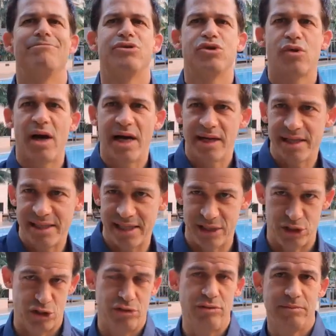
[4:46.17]
try to
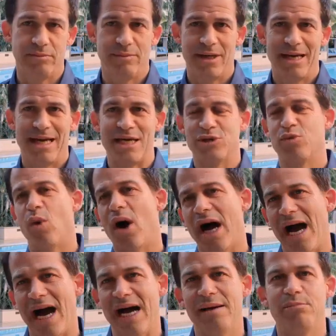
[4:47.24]
teach you is why
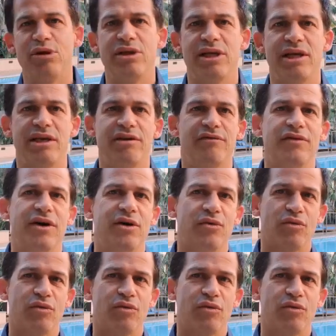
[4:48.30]
I believe